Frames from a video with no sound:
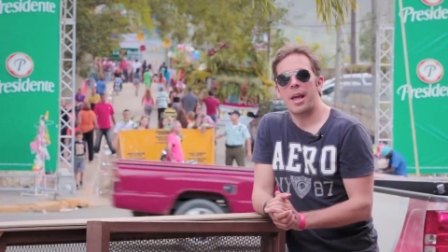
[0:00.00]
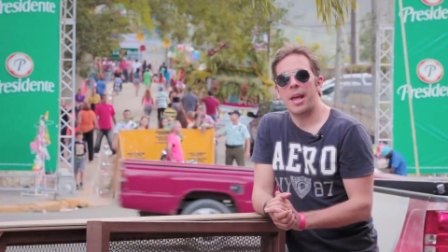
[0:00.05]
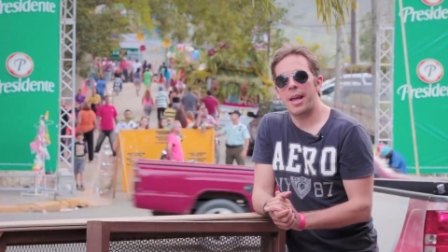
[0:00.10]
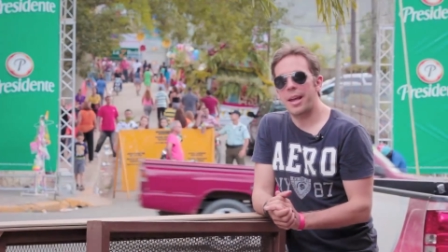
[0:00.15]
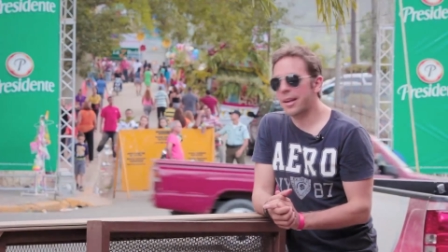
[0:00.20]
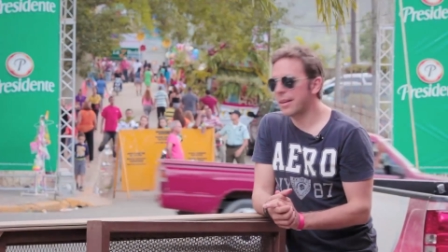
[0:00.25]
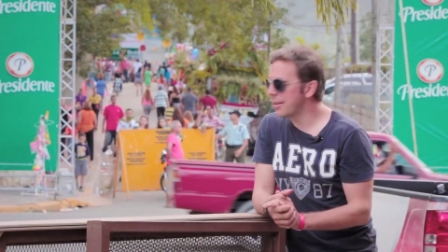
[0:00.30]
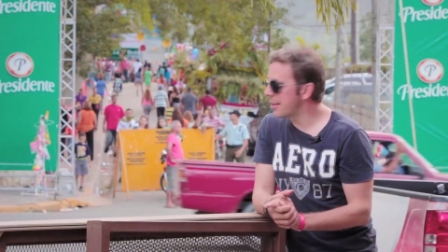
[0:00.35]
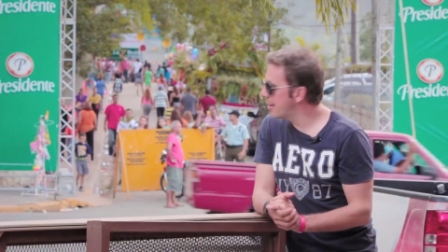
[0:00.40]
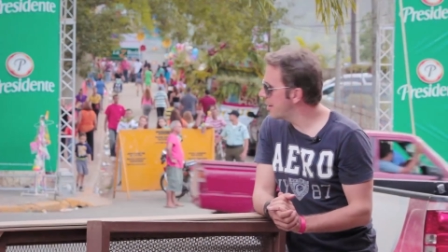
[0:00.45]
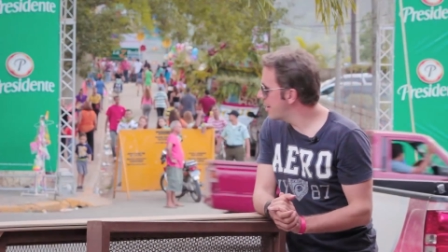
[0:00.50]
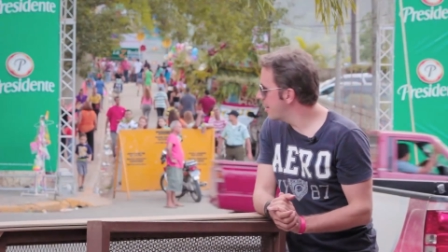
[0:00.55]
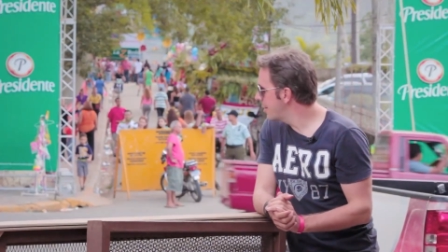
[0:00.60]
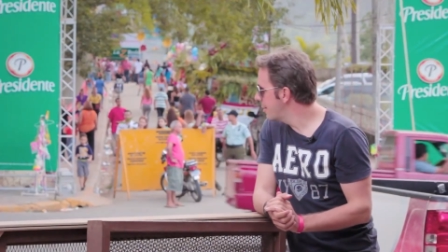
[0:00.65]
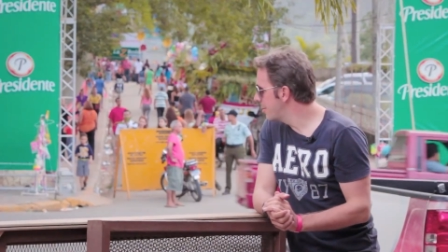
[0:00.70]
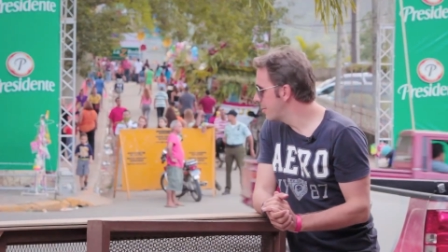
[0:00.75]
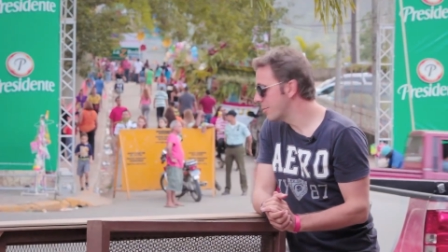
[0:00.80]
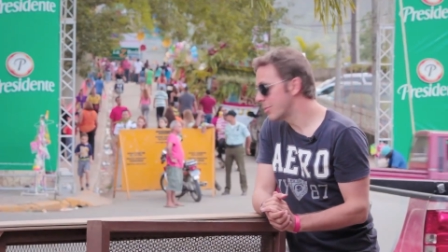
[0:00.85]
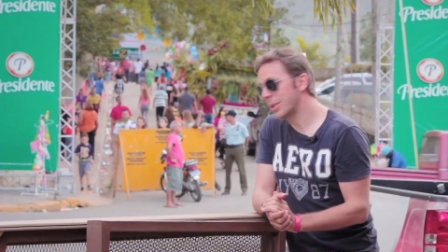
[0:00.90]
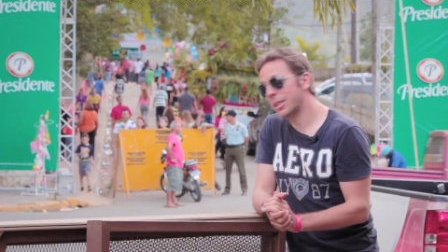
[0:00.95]
And, uh,
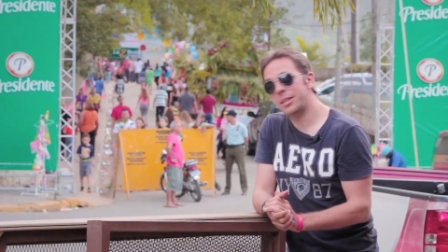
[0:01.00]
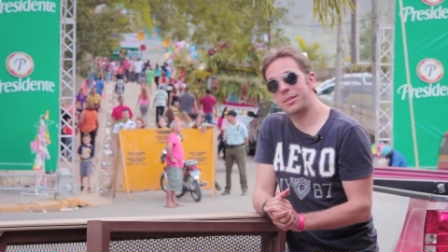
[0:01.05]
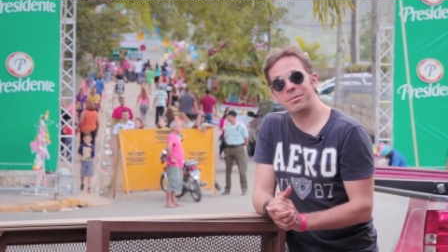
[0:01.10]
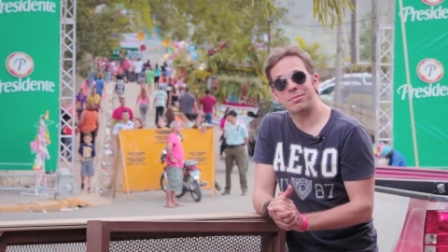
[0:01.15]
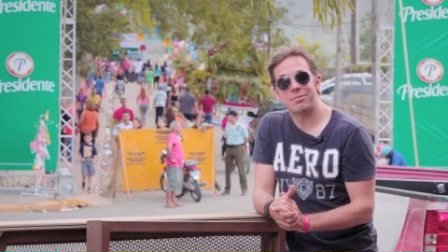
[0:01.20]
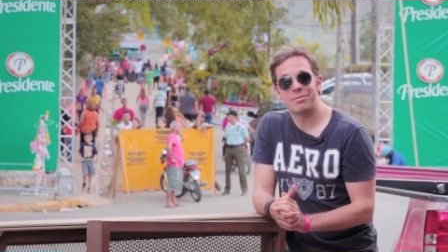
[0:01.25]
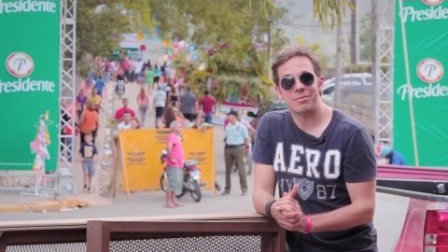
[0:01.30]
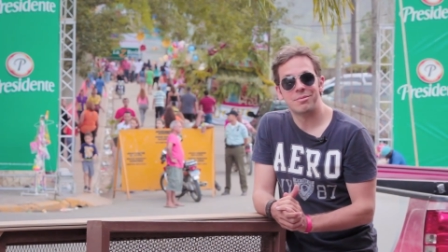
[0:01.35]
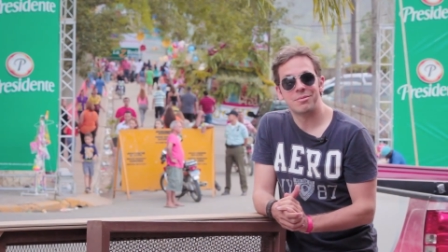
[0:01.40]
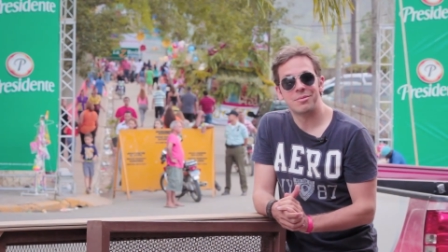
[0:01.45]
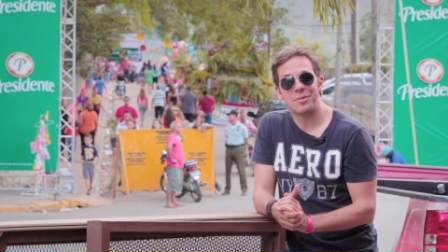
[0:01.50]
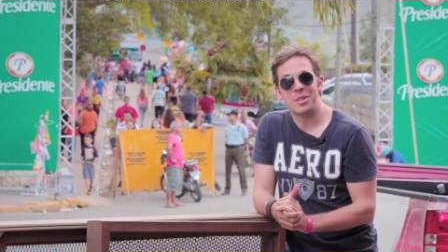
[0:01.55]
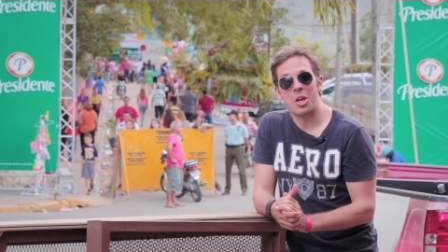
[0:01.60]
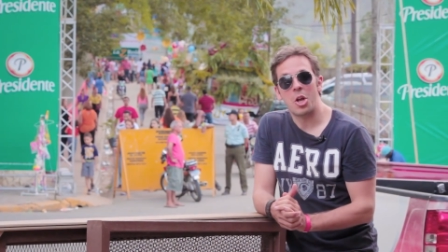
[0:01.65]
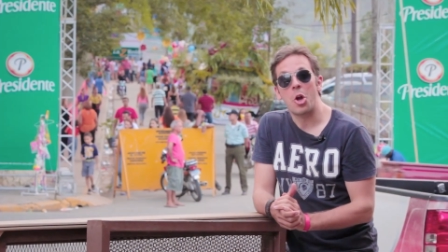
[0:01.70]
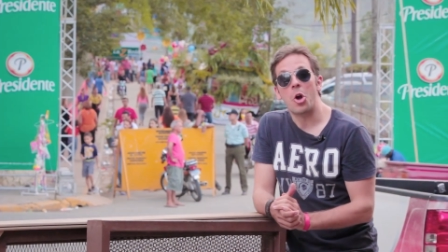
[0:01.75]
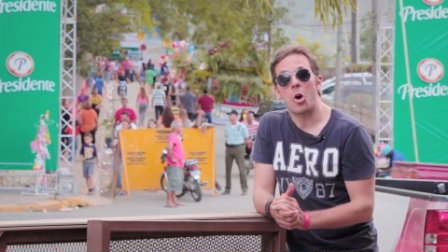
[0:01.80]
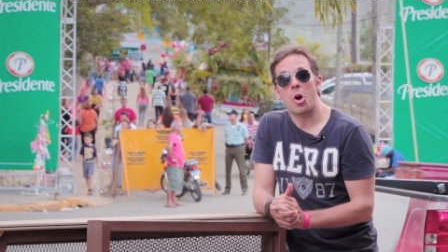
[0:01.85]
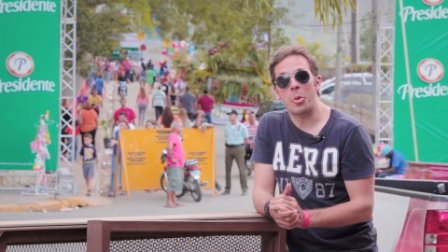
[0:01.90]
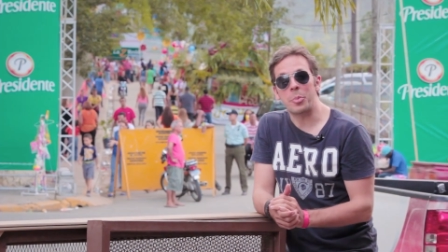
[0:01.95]
well,
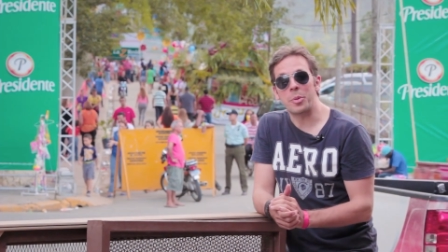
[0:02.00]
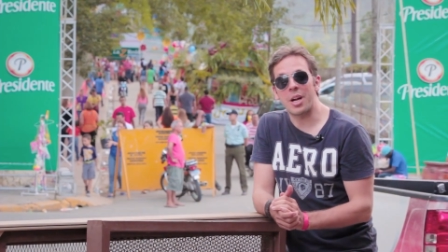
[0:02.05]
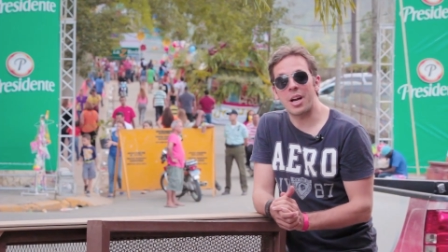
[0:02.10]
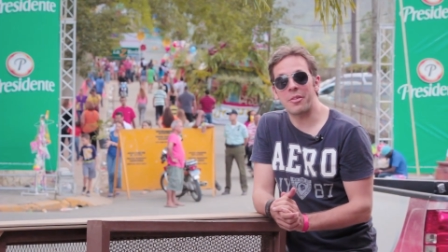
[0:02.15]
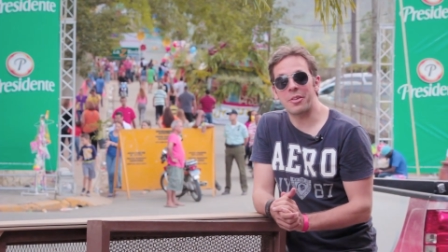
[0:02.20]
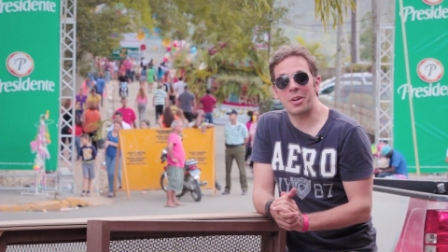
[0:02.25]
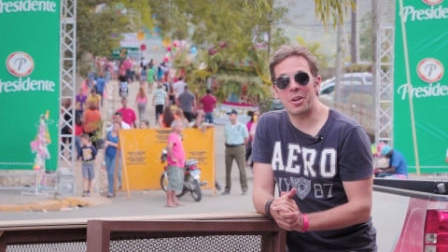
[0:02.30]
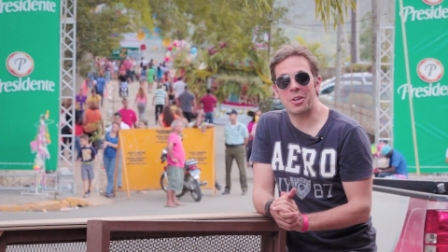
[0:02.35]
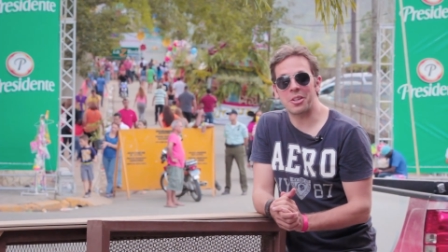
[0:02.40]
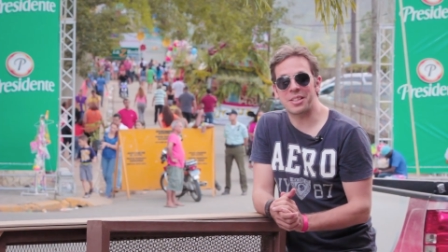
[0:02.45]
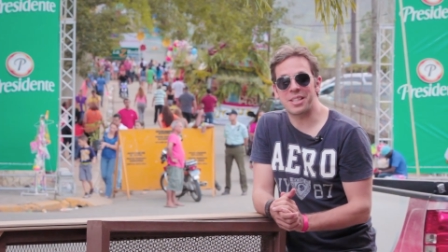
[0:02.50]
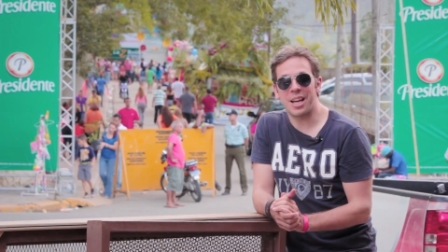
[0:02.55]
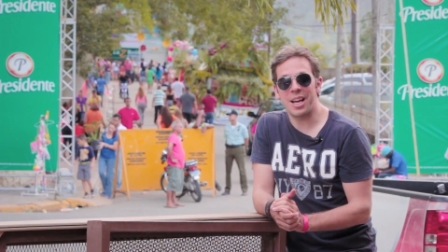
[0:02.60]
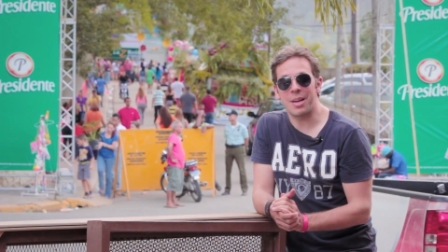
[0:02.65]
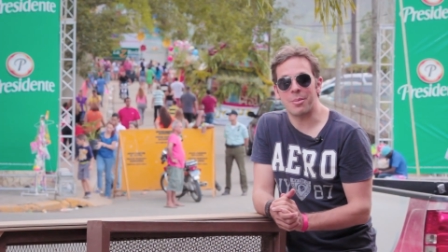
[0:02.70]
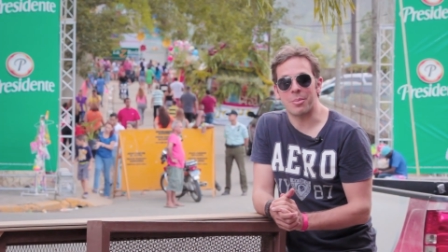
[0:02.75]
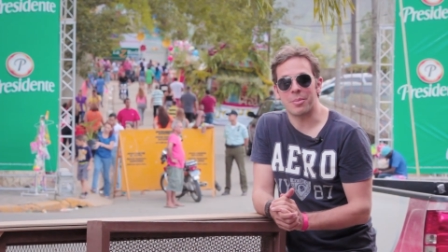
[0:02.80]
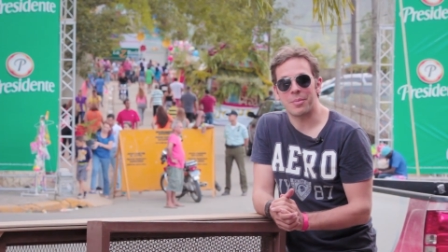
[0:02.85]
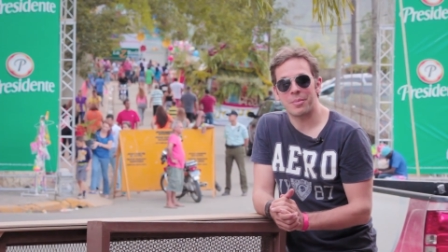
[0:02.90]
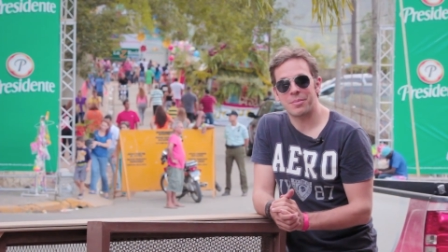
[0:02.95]
hope you're having a good
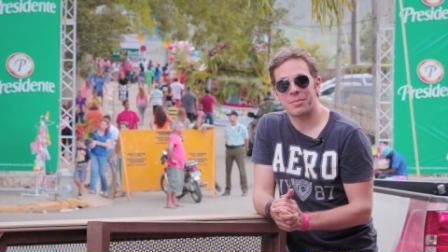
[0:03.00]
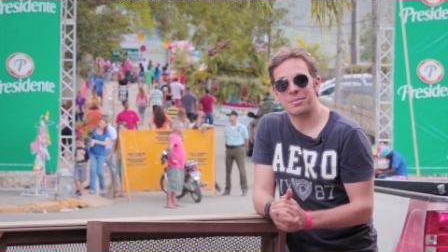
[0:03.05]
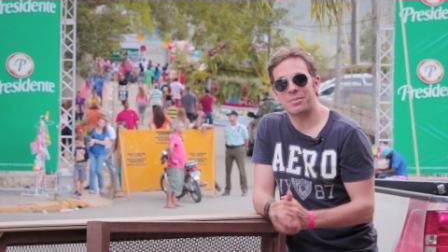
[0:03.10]
time.